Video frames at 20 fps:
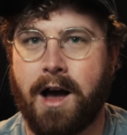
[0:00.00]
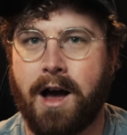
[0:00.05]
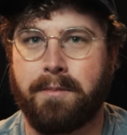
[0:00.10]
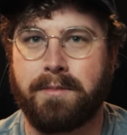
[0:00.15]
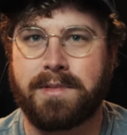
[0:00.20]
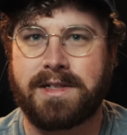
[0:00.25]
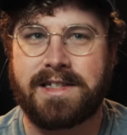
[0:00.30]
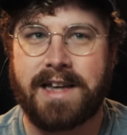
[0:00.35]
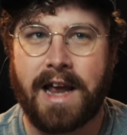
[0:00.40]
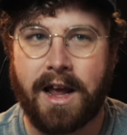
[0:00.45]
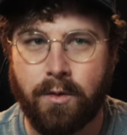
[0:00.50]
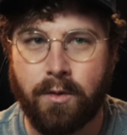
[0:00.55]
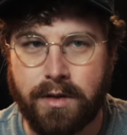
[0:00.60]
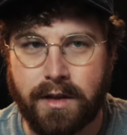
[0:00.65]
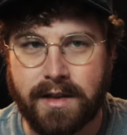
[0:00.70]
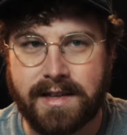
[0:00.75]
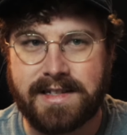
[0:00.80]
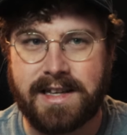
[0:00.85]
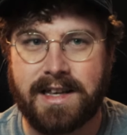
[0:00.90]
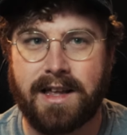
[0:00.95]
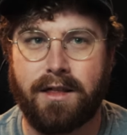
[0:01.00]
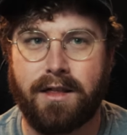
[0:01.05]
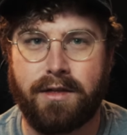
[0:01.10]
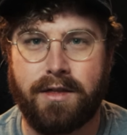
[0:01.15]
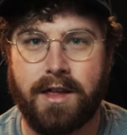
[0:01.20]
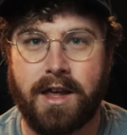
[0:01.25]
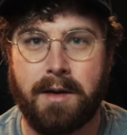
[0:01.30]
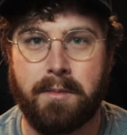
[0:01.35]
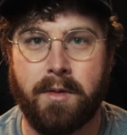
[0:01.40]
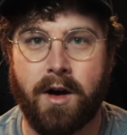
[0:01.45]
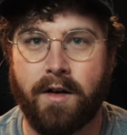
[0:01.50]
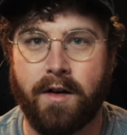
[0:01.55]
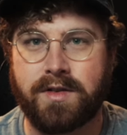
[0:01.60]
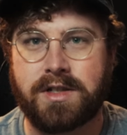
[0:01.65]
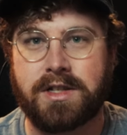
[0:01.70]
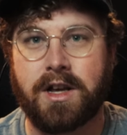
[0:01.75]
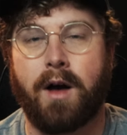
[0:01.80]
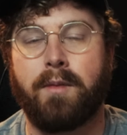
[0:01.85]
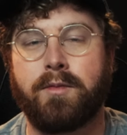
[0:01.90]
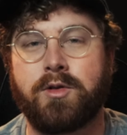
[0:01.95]
Staying with the theme of
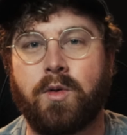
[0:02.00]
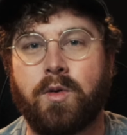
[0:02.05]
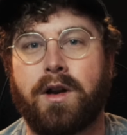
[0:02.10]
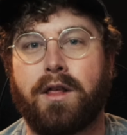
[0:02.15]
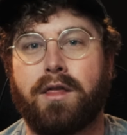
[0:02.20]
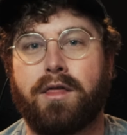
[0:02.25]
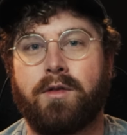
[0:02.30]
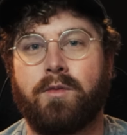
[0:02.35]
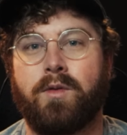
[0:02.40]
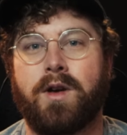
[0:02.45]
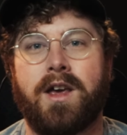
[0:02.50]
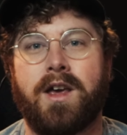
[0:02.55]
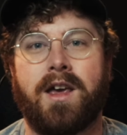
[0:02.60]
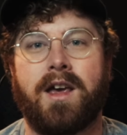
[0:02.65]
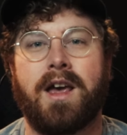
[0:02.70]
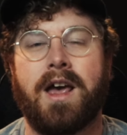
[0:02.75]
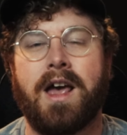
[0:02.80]
Psalm 23,